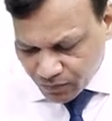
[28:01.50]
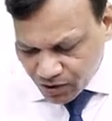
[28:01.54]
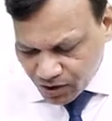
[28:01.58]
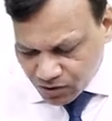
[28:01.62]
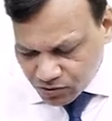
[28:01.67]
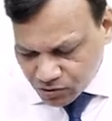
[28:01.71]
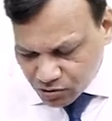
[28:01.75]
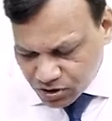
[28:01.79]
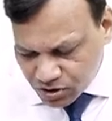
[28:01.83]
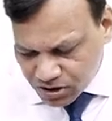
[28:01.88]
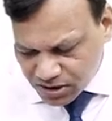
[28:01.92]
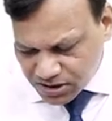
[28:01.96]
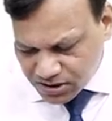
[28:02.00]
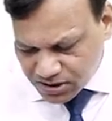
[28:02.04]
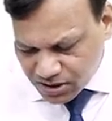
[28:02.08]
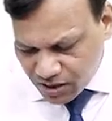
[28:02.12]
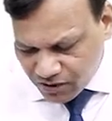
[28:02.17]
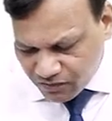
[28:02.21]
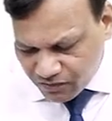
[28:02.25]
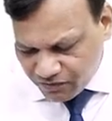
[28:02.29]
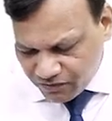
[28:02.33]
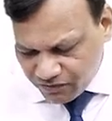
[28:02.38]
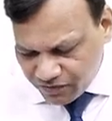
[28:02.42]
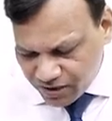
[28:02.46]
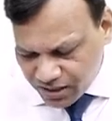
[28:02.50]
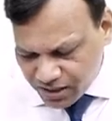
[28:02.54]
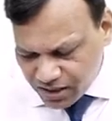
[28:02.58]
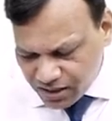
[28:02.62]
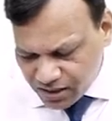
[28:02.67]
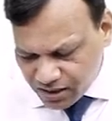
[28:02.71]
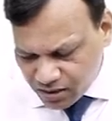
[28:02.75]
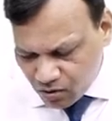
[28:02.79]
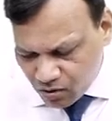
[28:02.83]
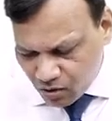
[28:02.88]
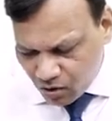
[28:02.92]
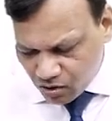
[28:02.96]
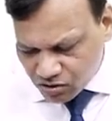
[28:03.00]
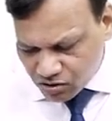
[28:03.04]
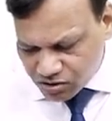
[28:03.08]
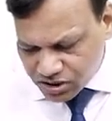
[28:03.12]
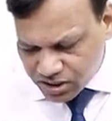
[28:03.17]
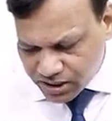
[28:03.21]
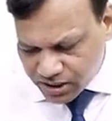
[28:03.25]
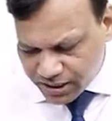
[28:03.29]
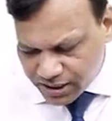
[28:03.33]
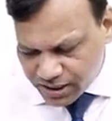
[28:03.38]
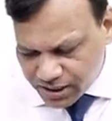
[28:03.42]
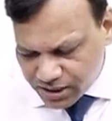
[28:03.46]
So these are very
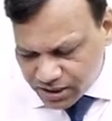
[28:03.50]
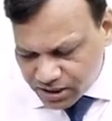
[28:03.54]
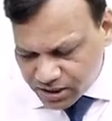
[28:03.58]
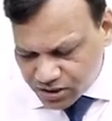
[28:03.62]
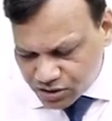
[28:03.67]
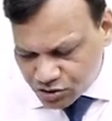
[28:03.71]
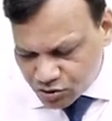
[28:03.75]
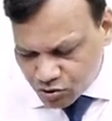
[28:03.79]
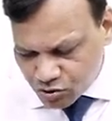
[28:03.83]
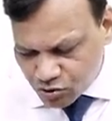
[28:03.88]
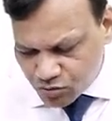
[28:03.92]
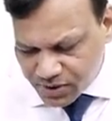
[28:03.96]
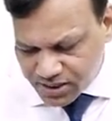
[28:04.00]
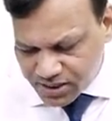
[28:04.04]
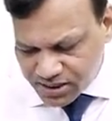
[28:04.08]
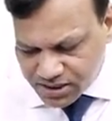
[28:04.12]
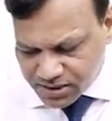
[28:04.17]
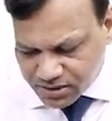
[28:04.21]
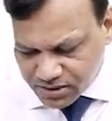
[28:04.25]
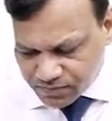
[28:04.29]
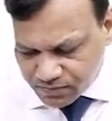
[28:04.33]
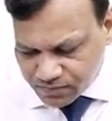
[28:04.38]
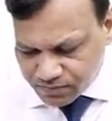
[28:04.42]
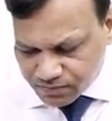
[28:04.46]
costly instruments.